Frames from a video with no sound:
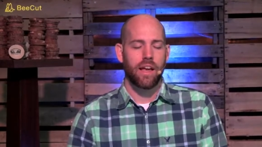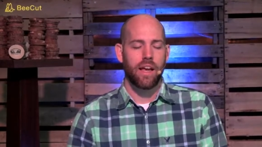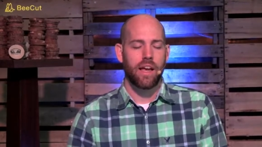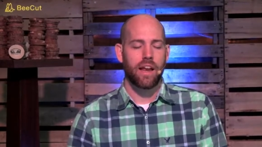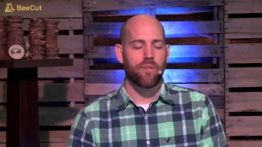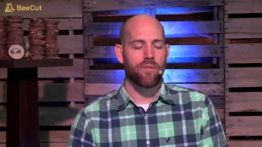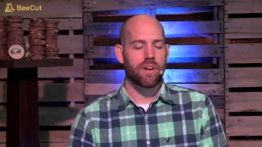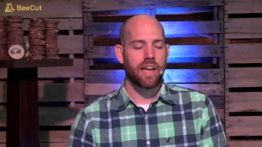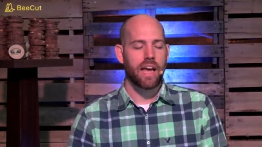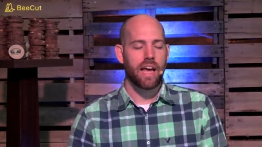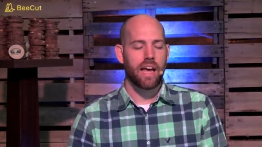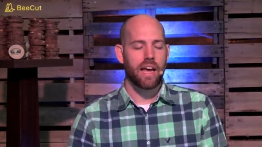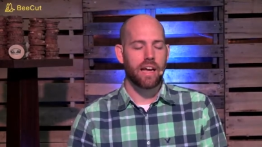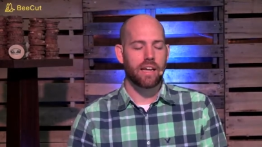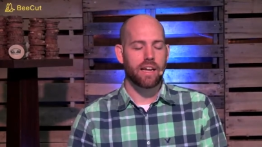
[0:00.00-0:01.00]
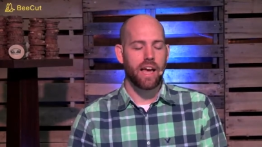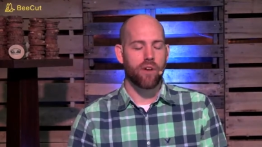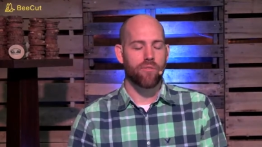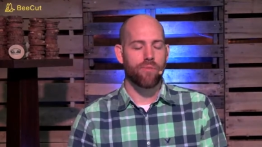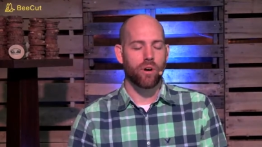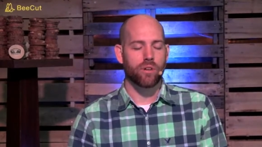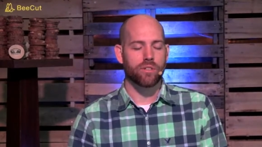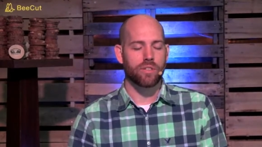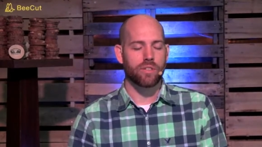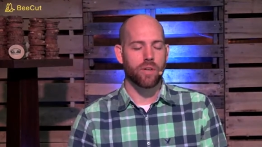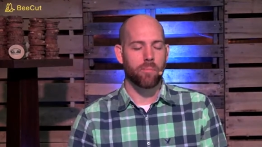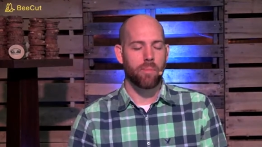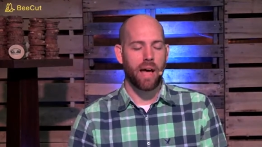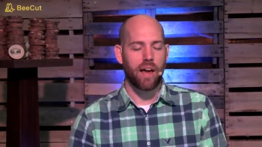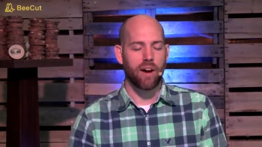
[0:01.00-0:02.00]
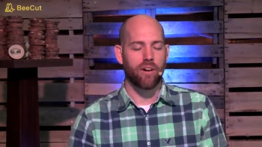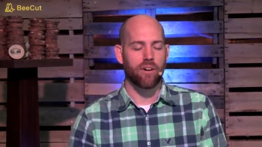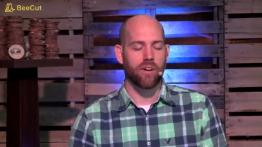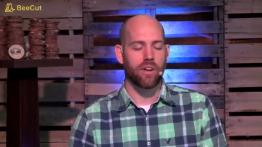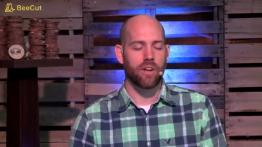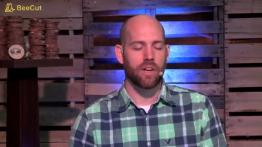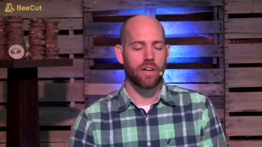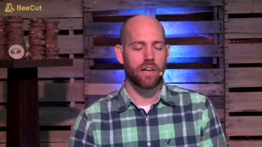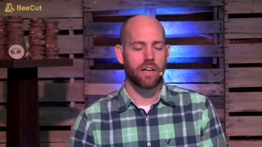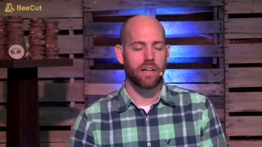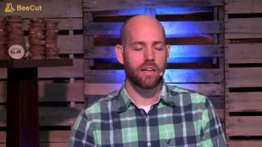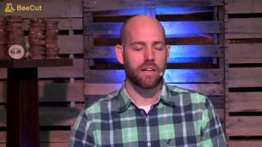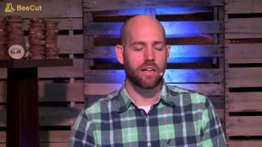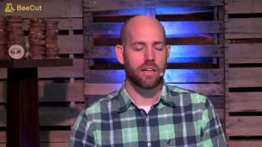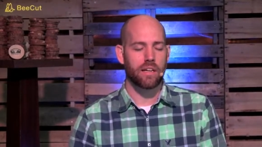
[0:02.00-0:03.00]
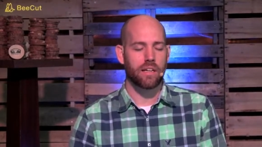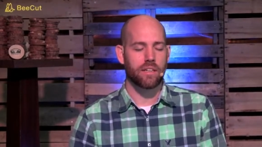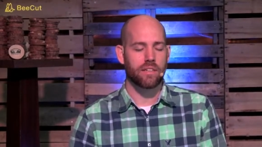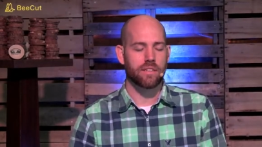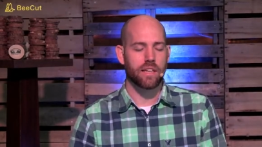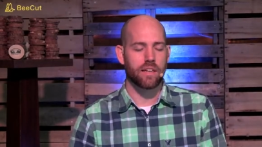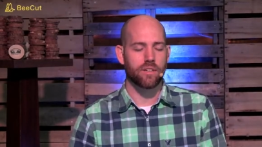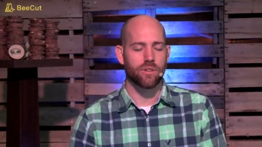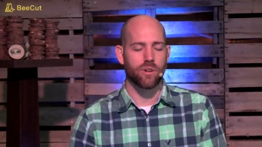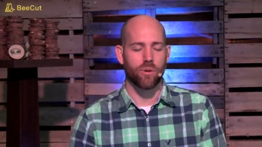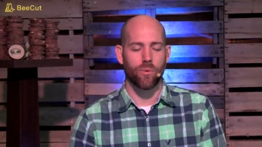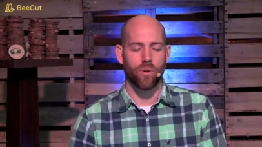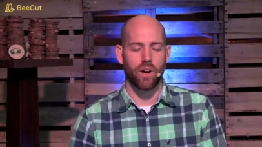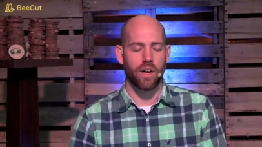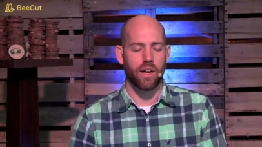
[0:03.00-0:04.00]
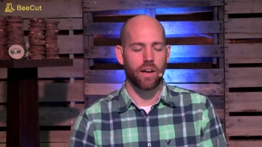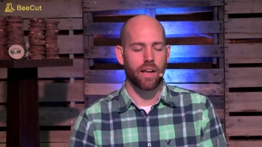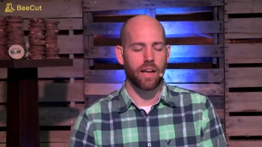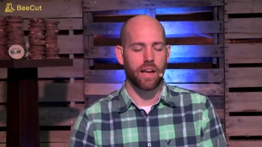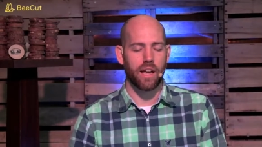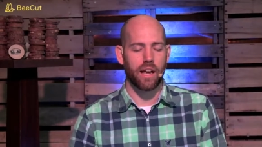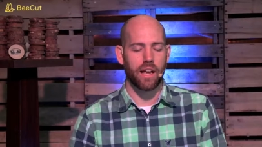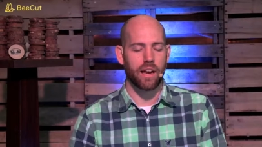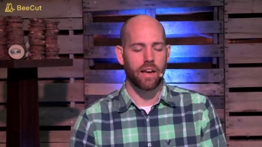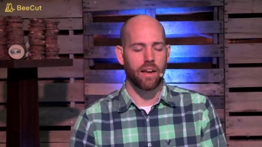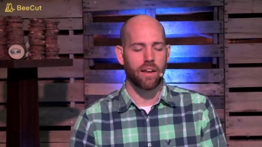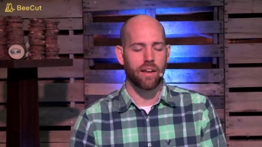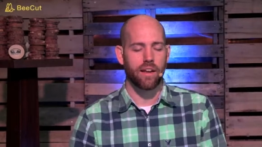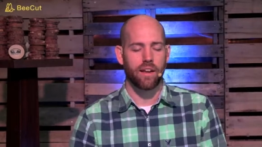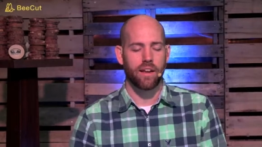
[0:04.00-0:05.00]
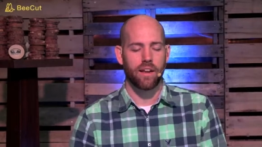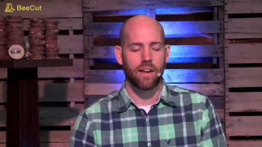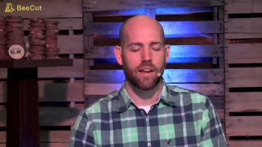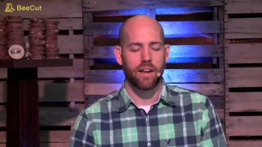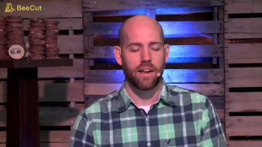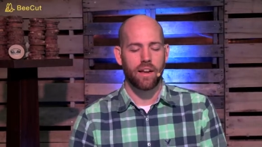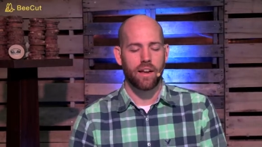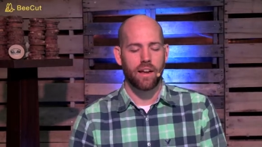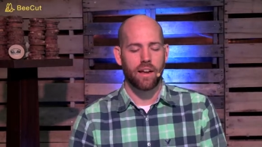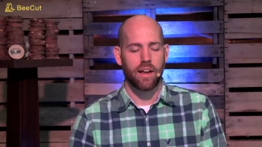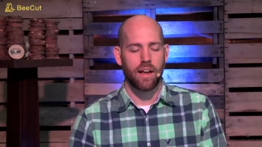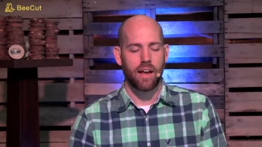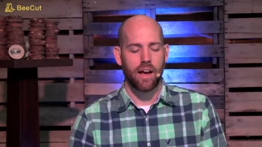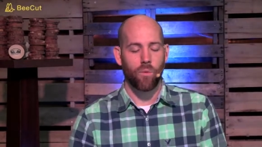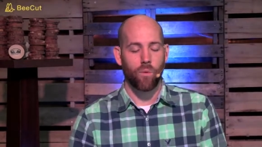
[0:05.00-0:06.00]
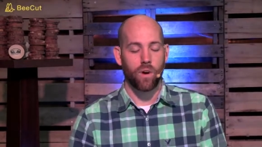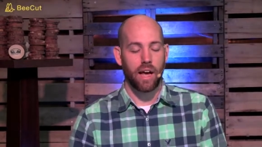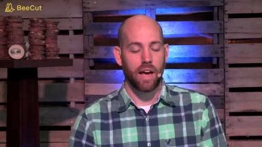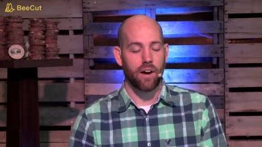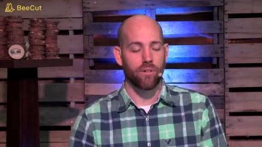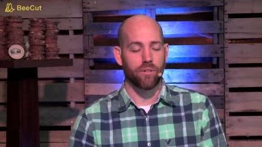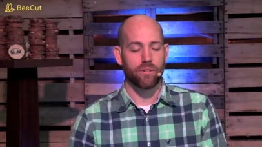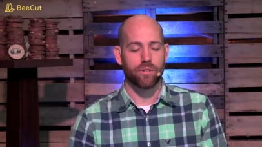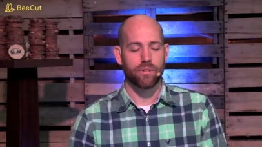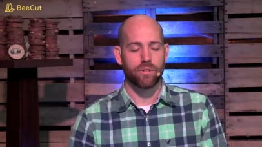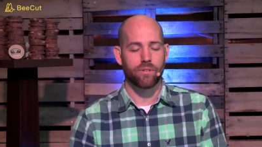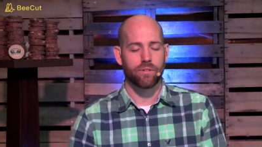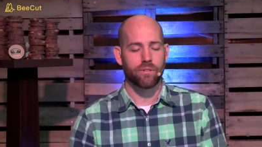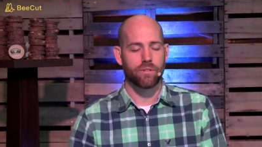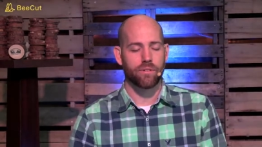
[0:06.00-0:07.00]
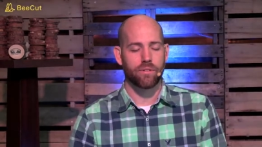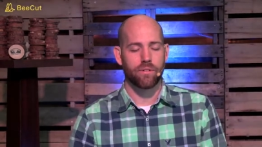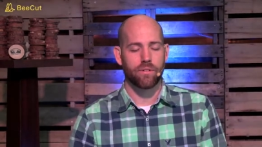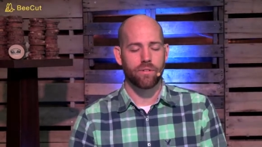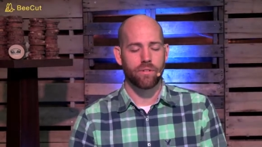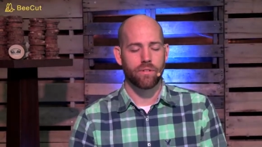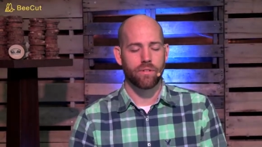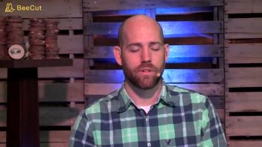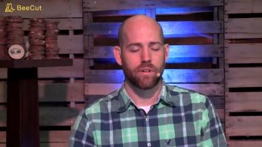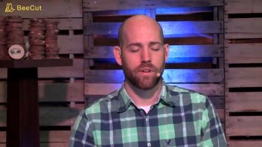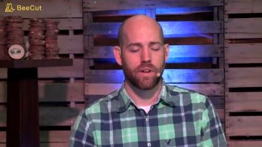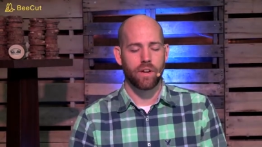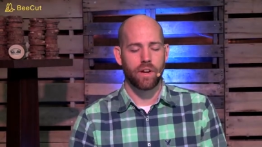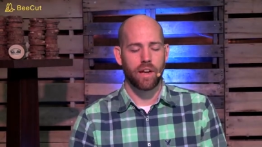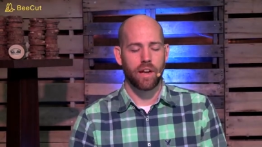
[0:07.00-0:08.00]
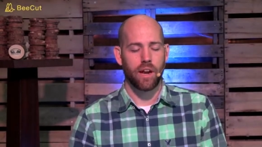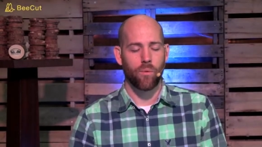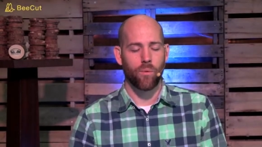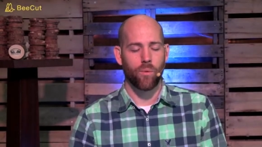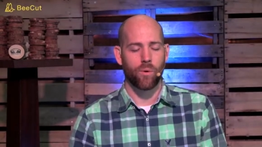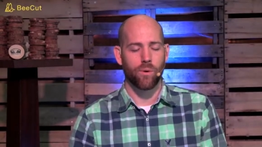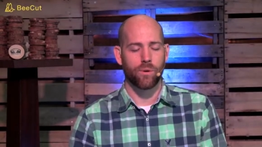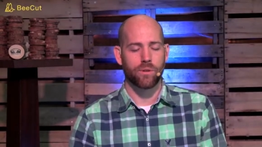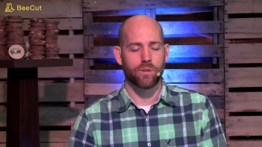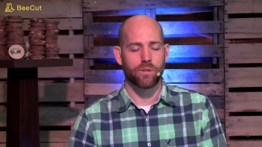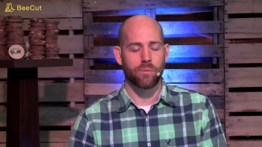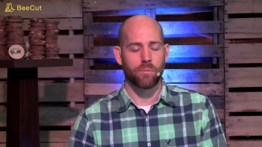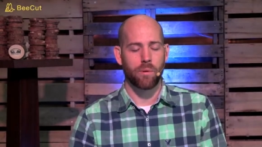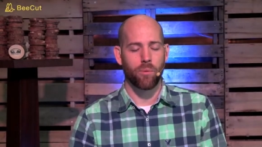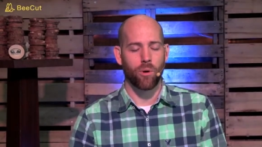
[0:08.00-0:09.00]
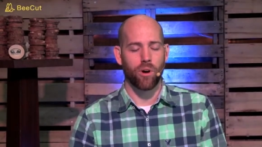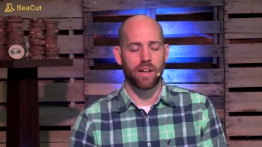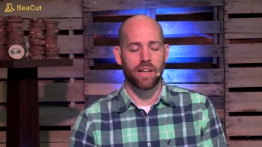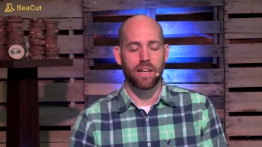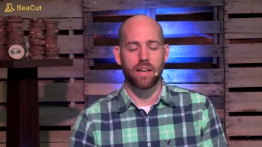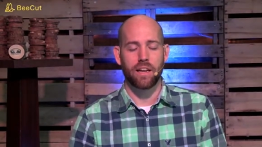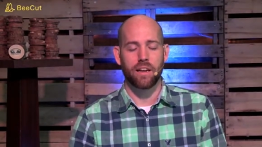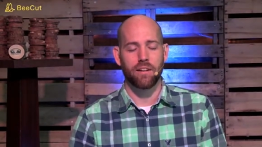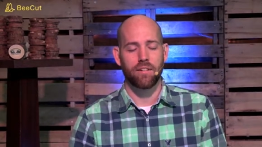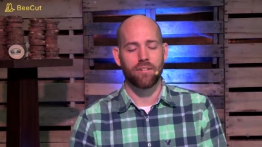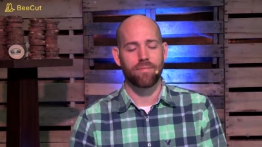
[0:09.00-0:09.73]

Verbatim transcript: And every day it kind of falls into a pattern. Let's get into a rut, and I want out, and I want to be brought in